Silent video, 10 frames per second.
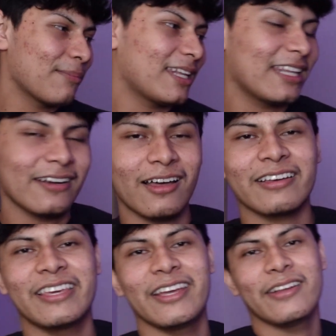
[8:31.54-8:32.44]
my dad did
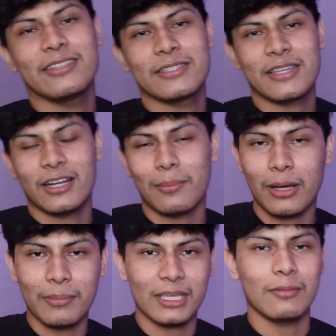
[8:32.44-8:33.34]
not care. He just cared
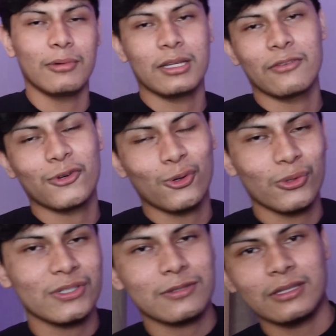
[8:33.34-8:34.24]
about making money, of
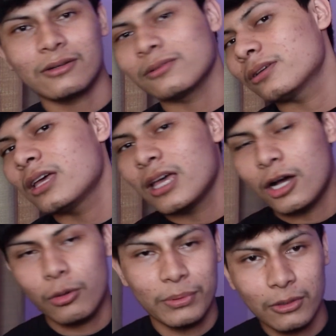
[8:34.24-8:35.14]
course, you know,
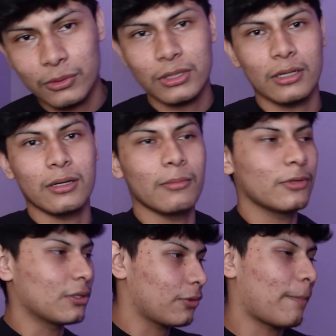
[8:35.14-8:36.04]
helping with the,
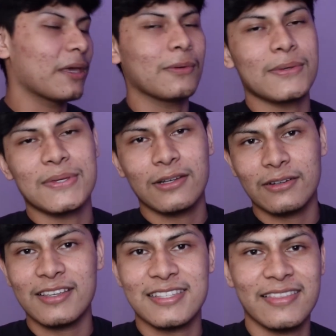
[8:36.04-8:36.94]
you know, the bills here,
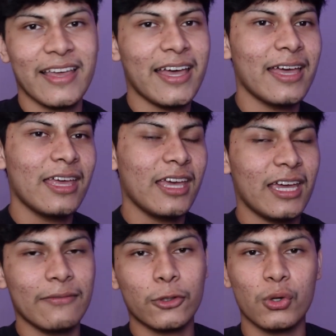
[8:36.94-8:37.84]
this and that.
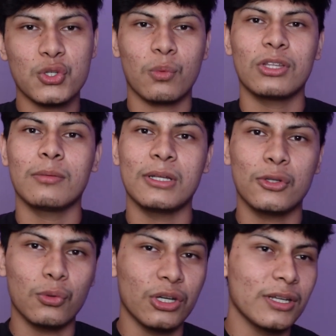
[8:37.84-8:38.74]
And of course, he wanted me to
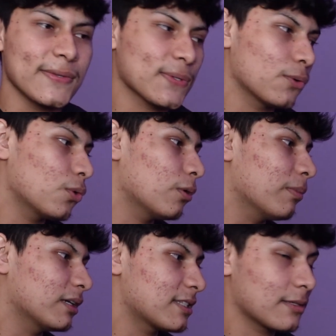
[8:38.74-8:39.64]
do good in school,
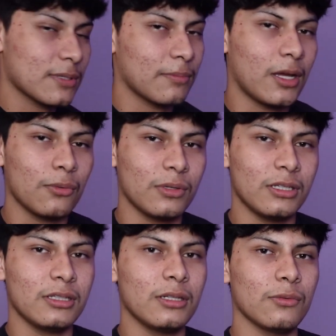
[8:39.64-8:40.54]
but at the same time, not
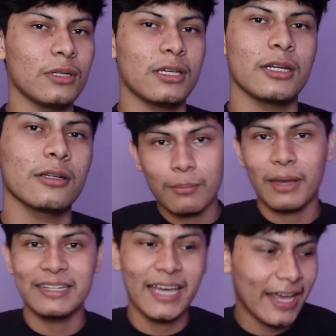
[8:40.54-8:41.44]
really. He didn't really care.
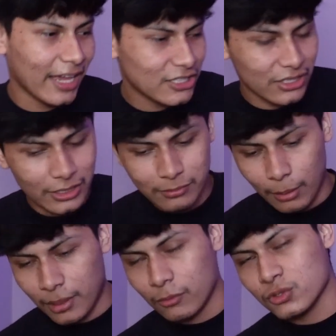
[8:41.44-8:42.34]
My dad actually,
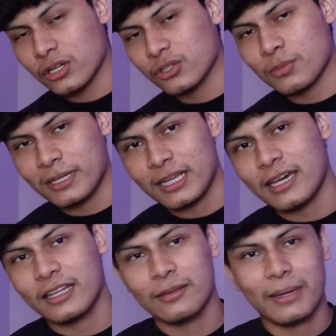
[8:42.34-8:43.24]
my mom was talking to my
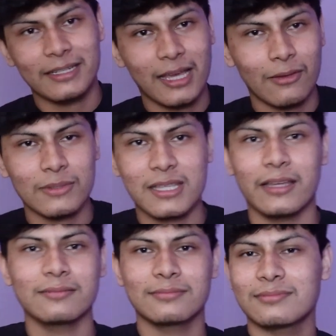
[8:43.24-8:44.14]
dad, and then my dad was like,